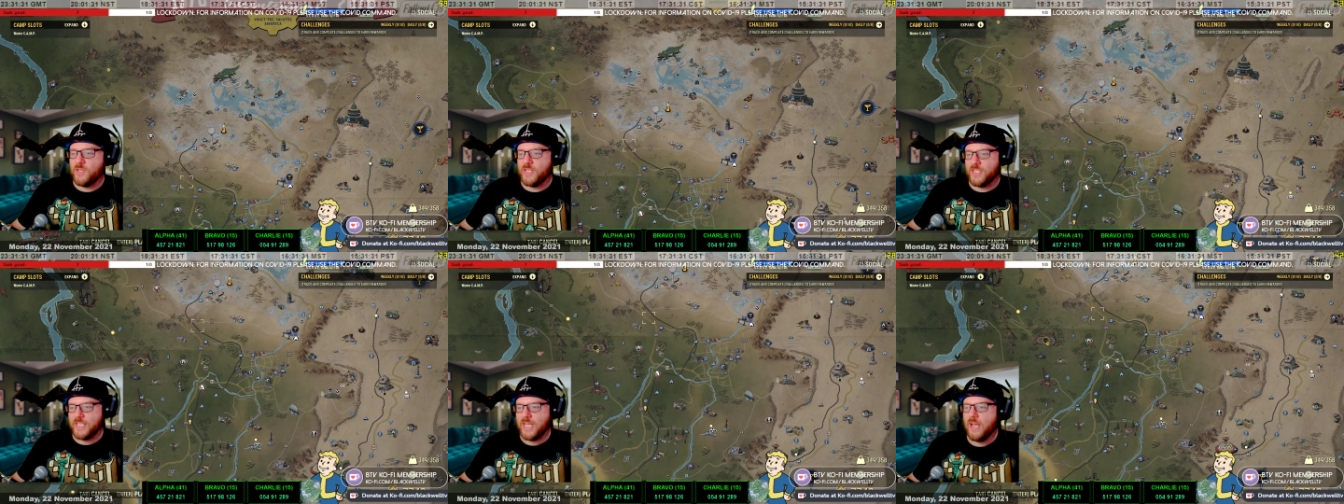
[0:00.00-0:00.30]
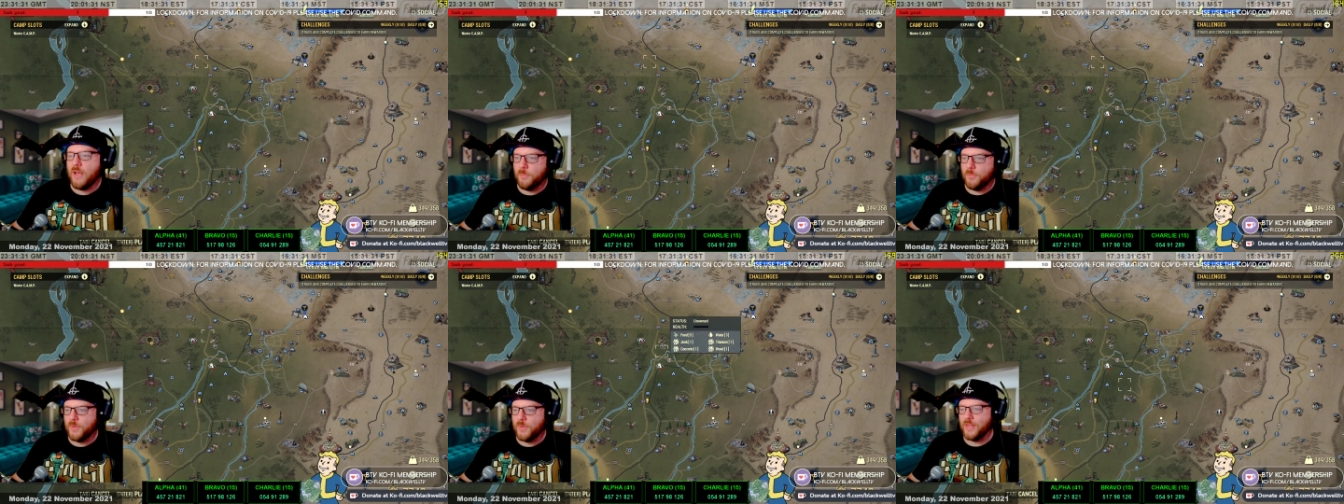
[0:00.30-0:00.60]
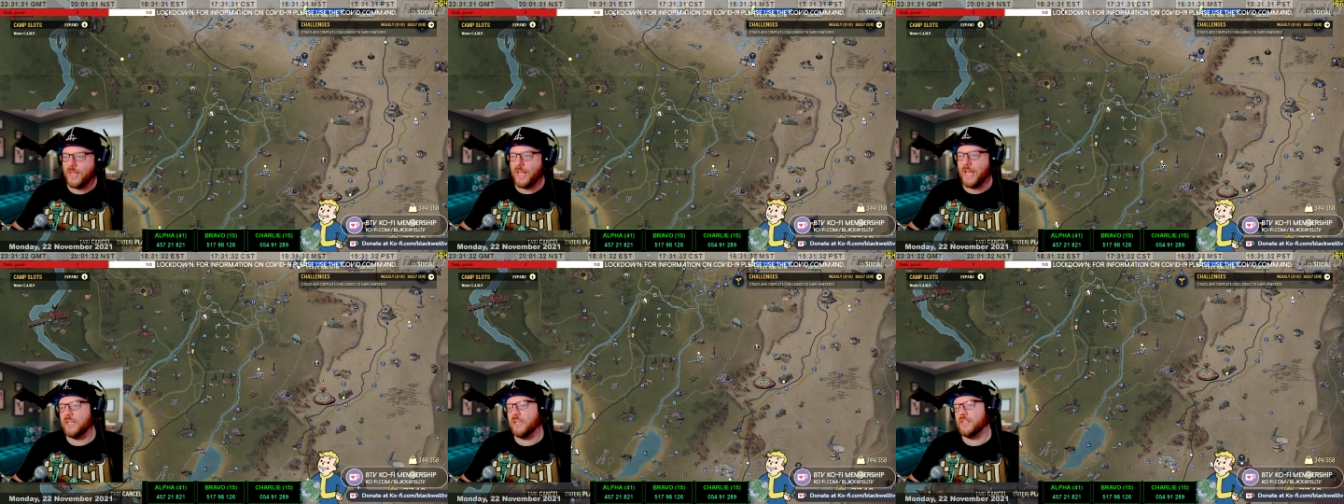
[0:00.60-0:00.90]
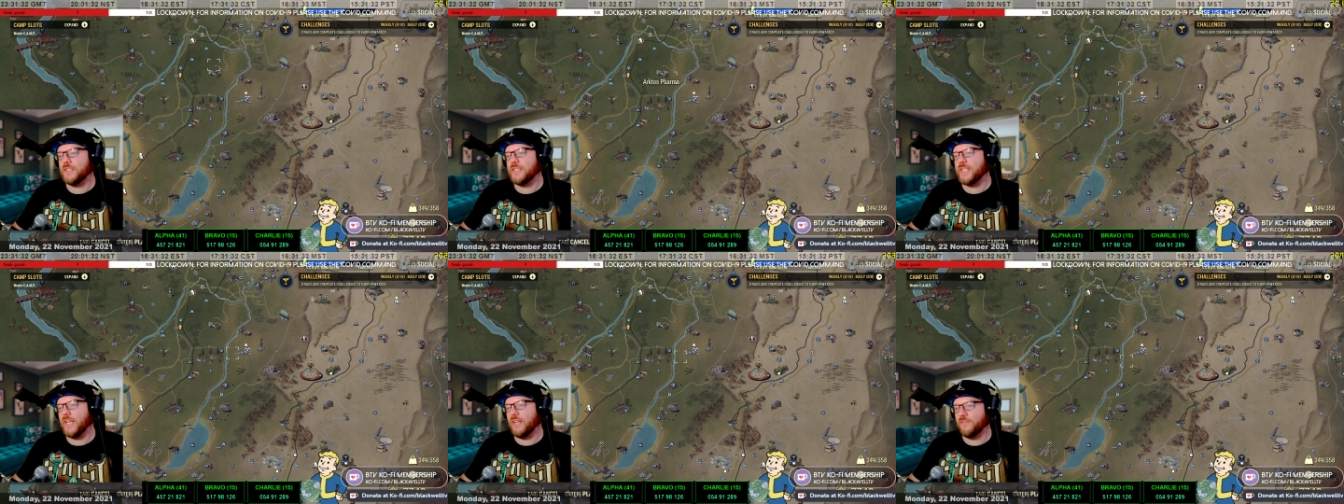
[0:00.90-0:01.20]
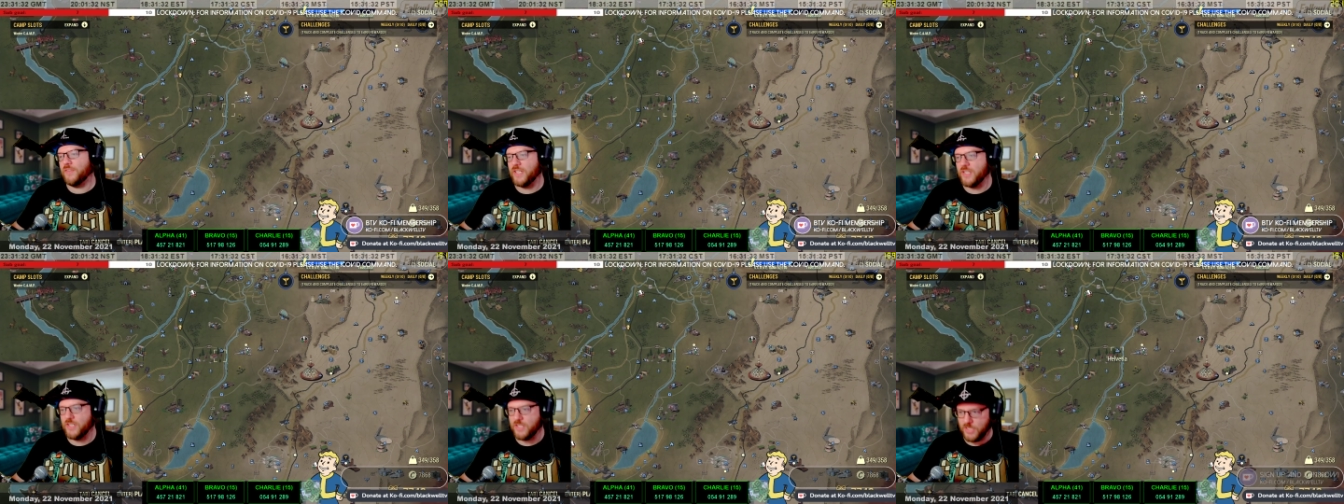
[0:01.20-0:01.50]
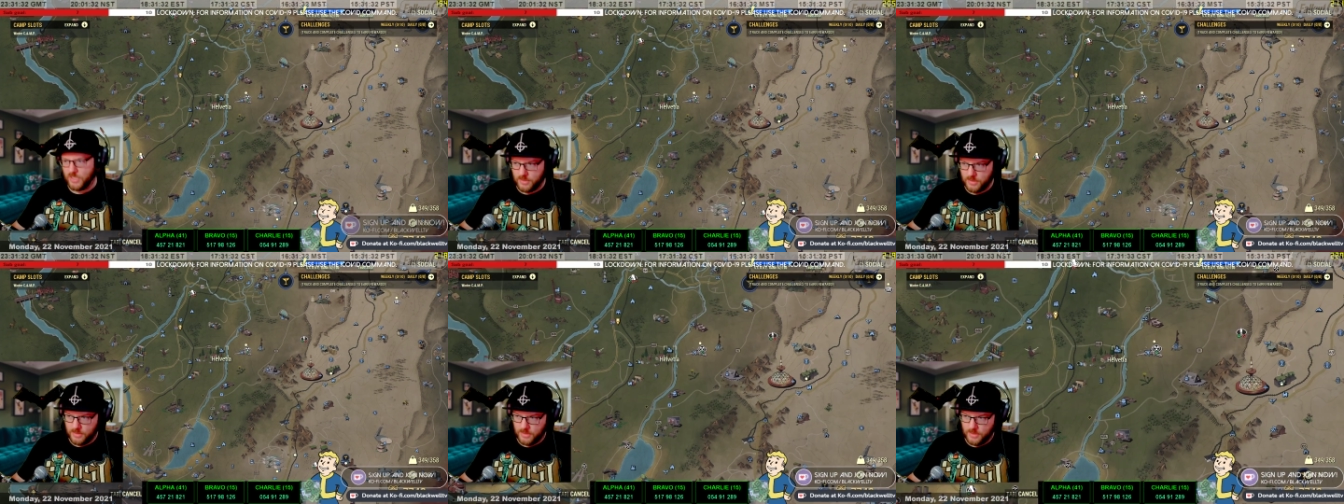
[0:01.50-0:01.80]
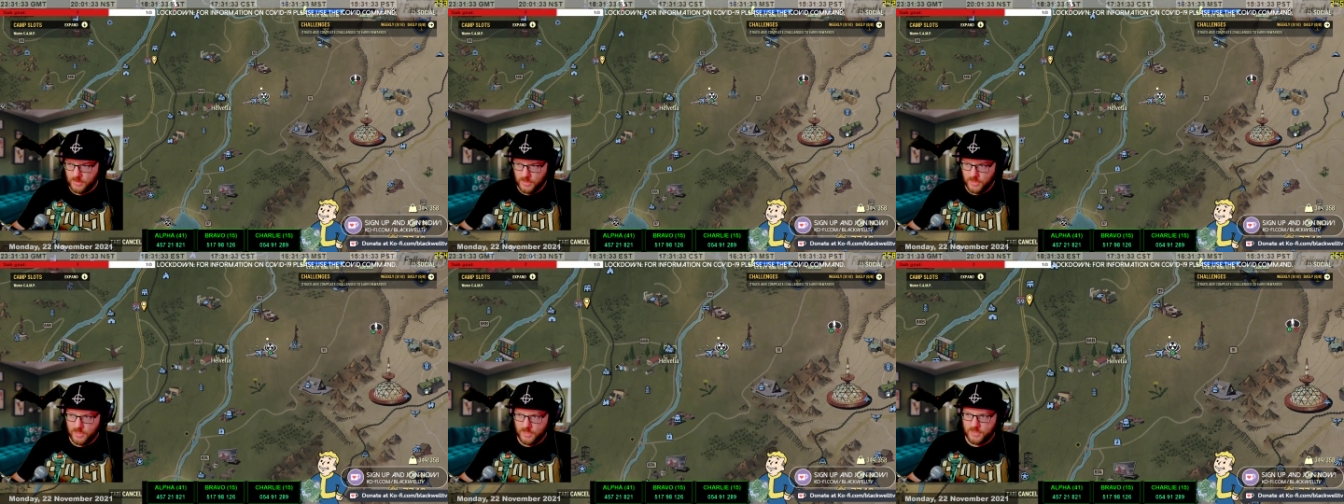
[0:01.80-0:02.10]
help with that, go to Helvetia.
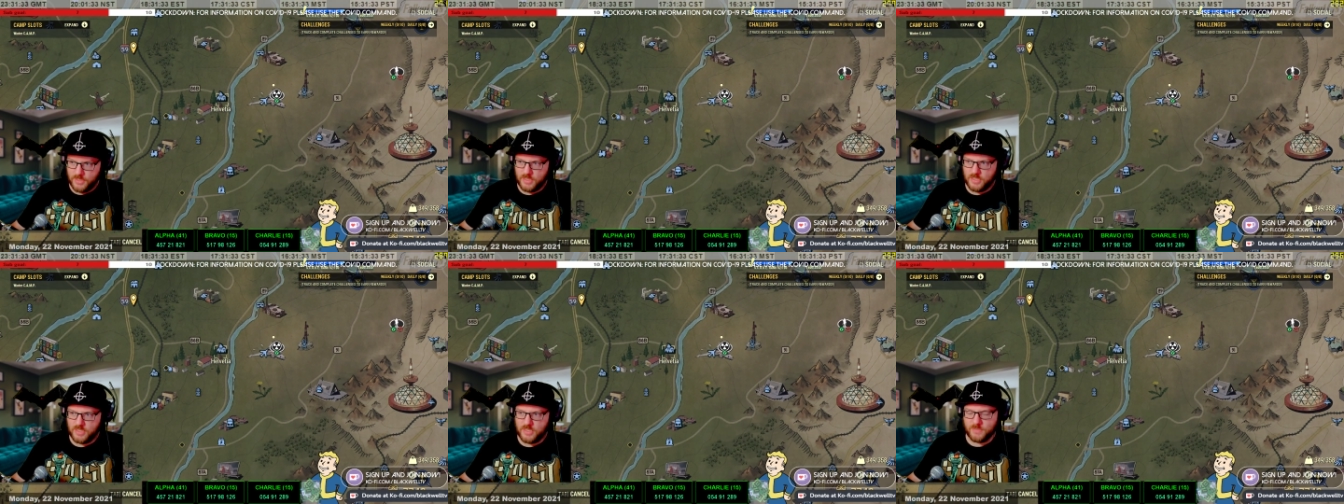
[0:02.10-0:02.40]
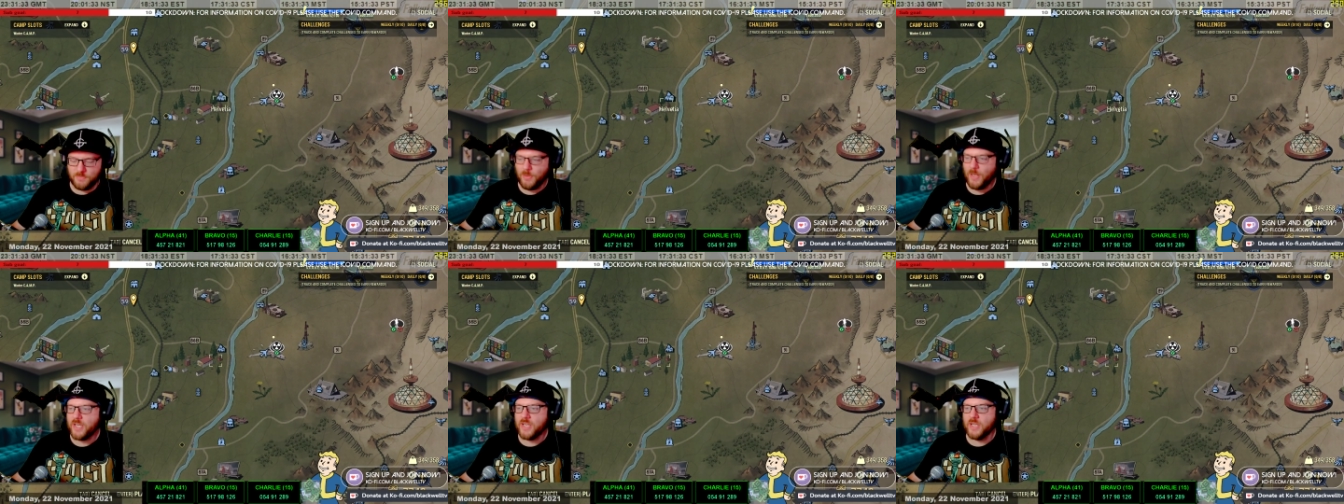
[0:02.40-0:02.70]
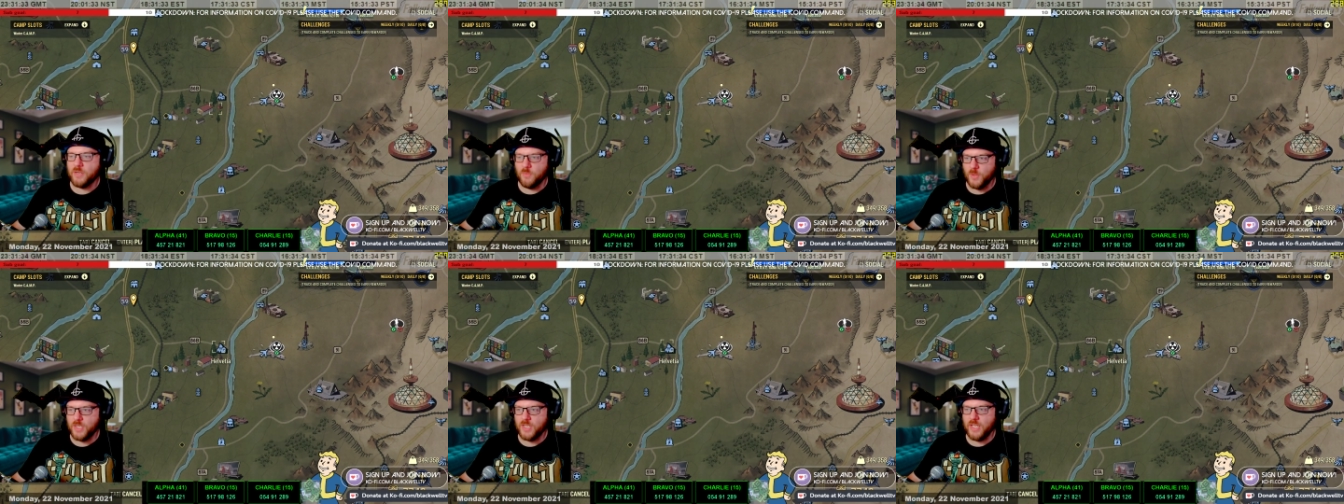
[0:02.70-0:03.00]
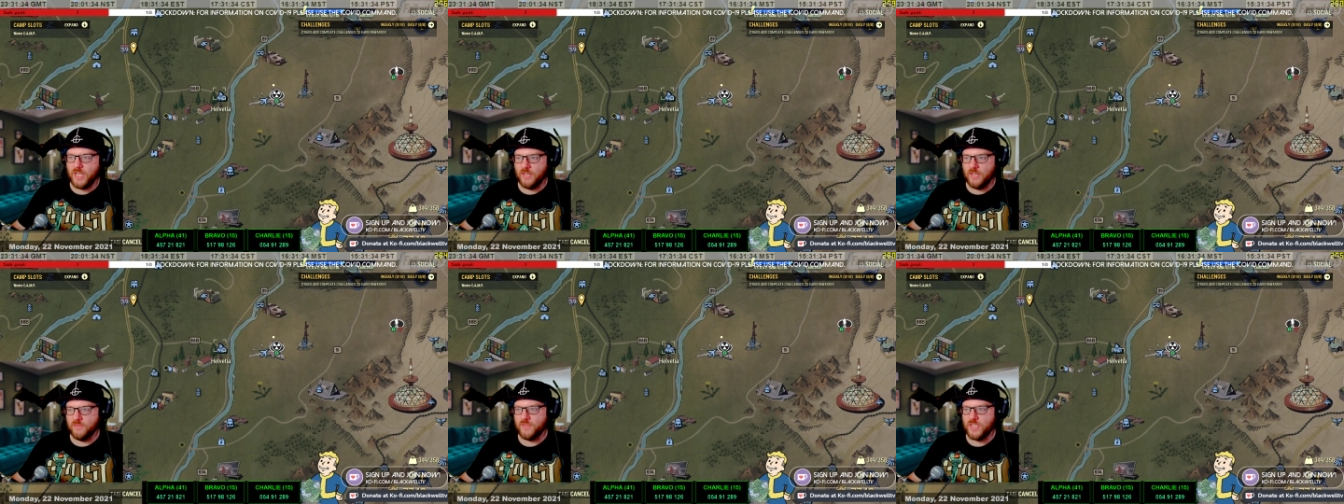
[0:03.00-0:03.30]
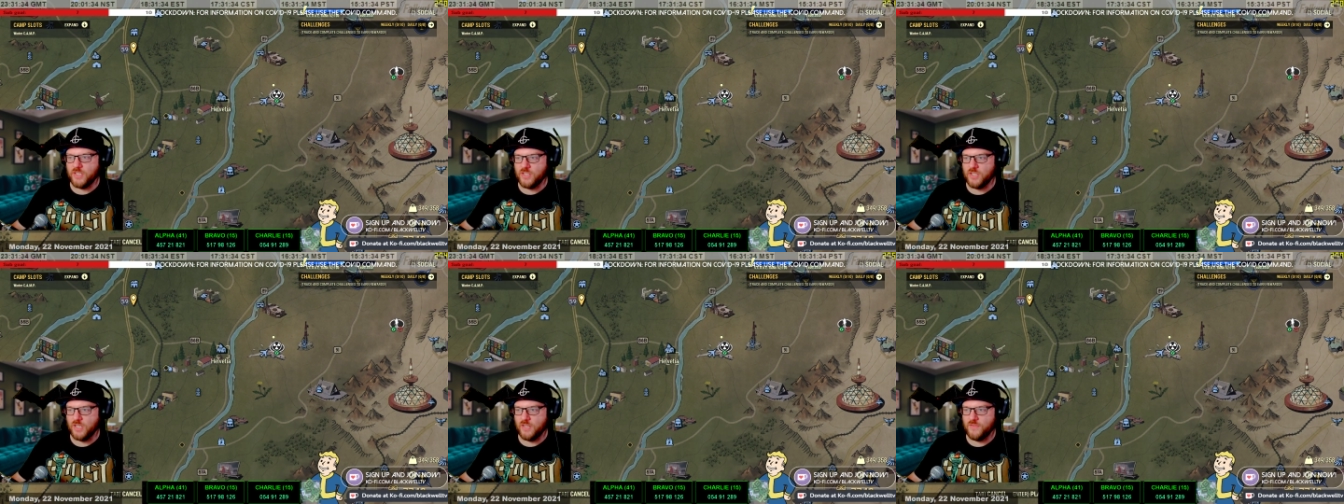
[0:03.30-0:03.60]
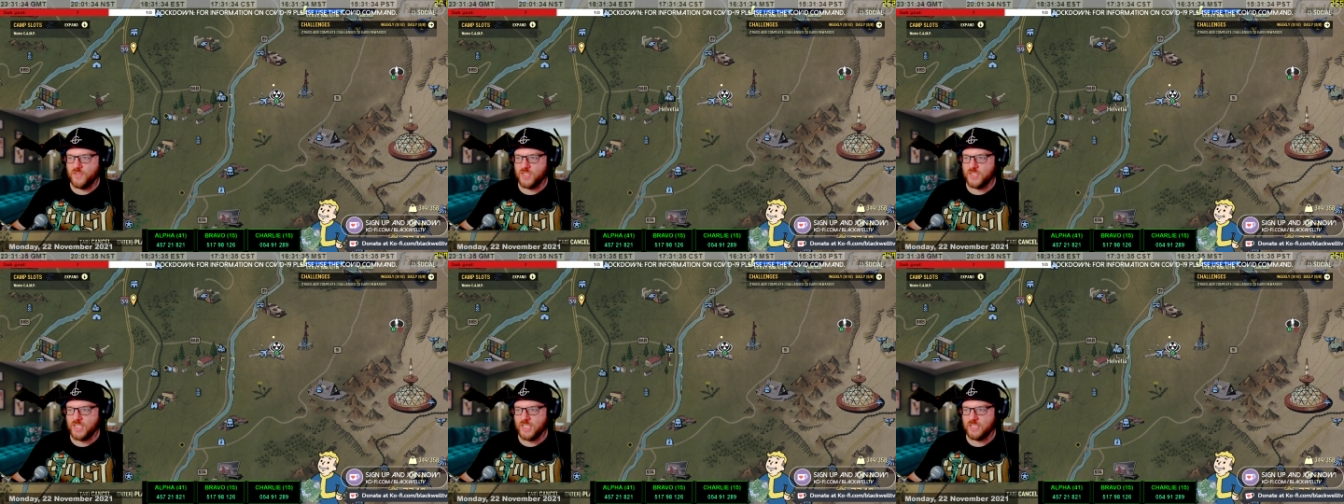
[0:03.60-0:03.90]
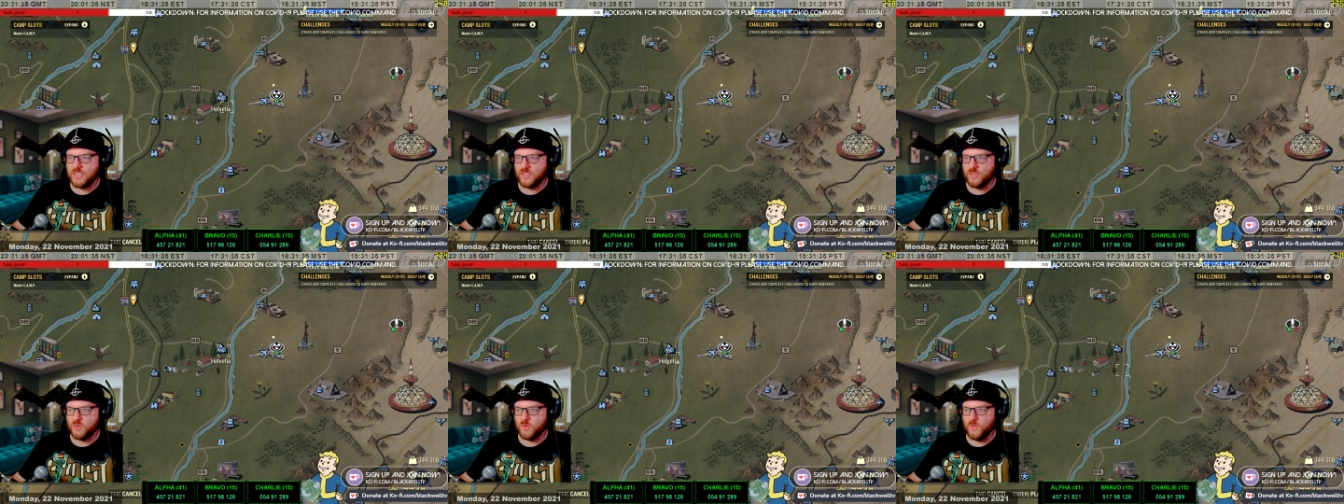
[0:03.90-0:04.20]
There's plenty of wood in Helvetia. If you stick
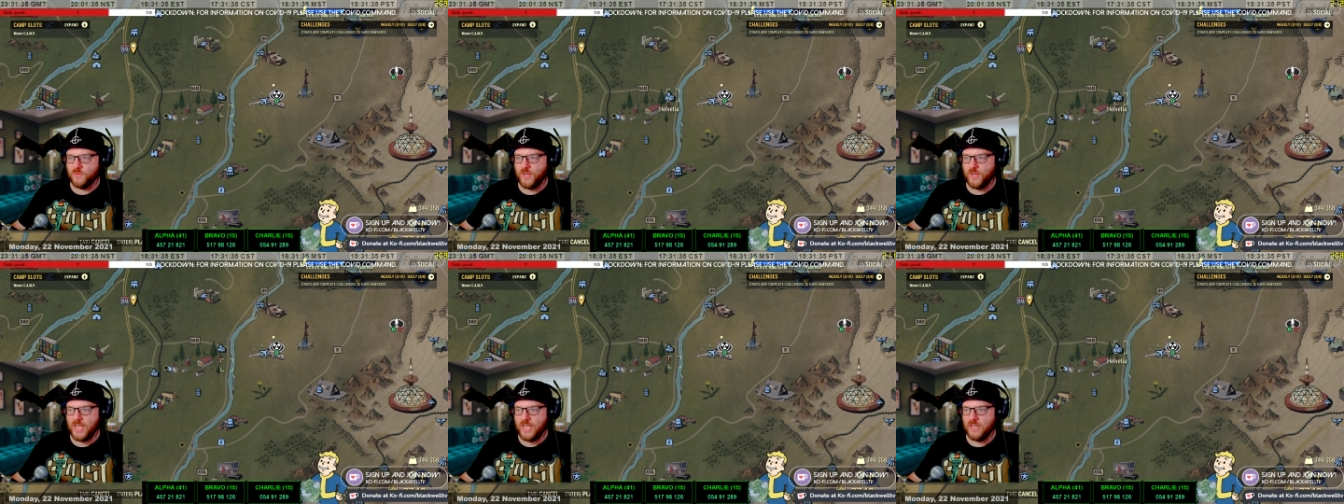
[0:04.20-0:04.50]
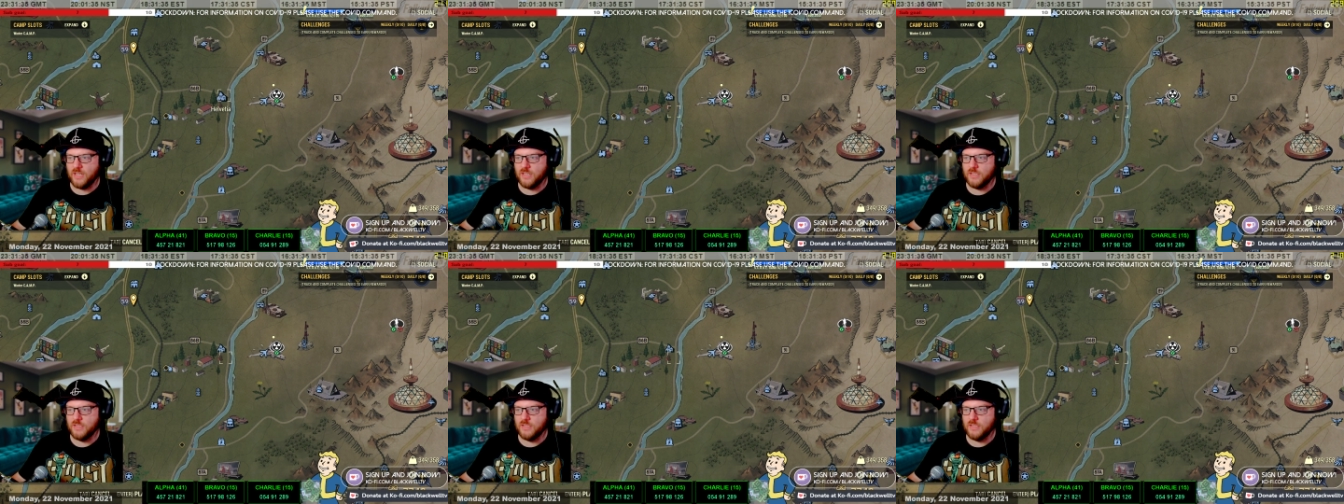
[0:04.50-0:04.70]
to sort of here